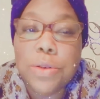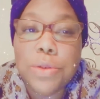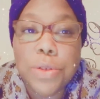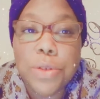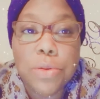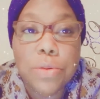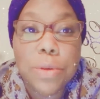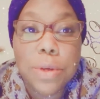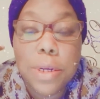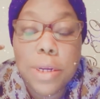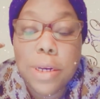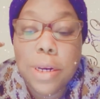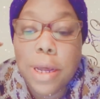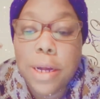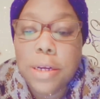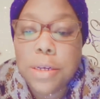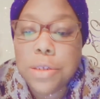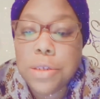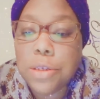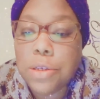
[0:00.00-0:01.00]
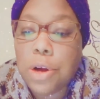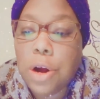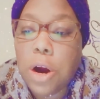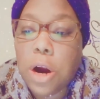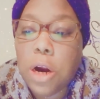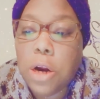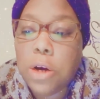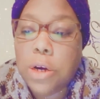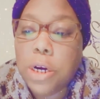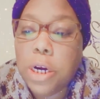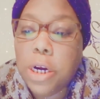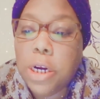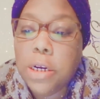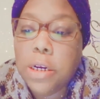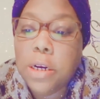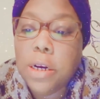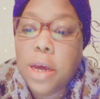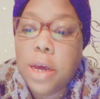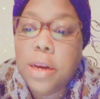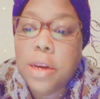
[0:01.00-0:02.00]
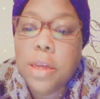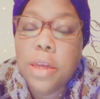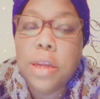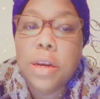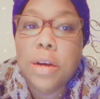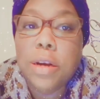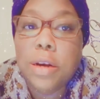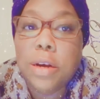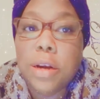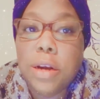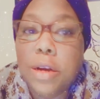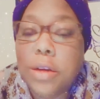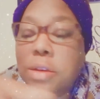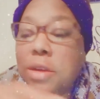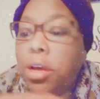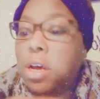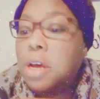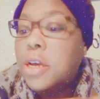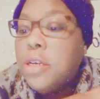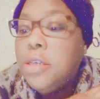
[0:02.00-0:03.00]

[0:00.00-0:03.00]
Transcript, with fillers: those students that like to start early like to get in there